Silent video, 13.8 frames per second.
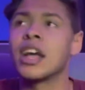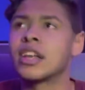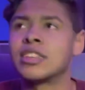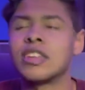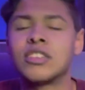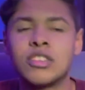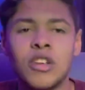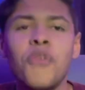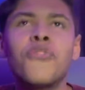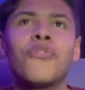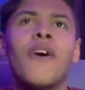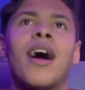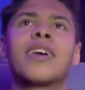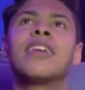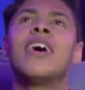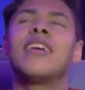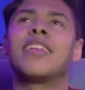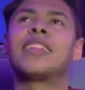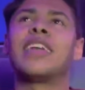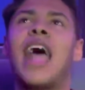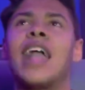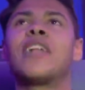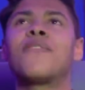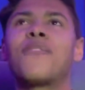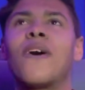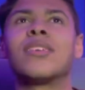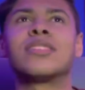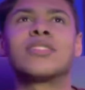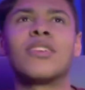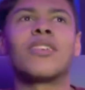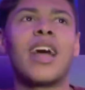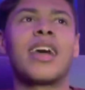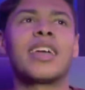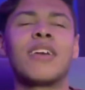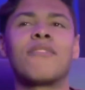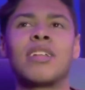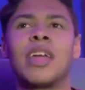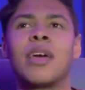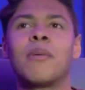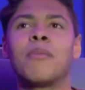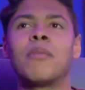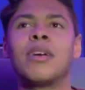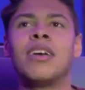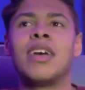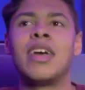because it's so fucked that the N F L is still not giving him